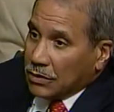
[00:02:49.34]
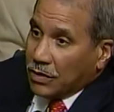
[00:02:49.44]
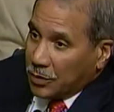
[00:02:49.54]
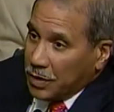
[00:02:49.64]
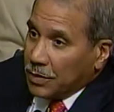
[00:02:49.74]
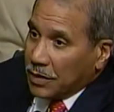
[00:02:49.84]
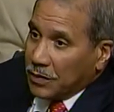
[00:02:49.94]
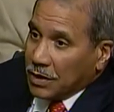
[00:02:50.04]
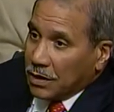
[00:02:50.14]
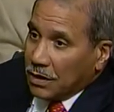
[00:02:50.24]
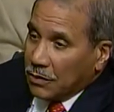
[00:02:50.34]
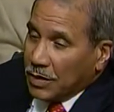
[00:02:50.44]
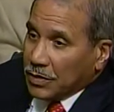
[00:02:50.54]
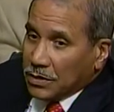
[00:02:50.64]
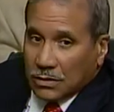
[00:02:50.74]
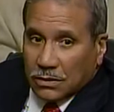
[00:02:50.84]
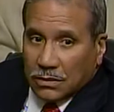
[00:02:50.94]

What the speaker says: where people have been carrying weapons.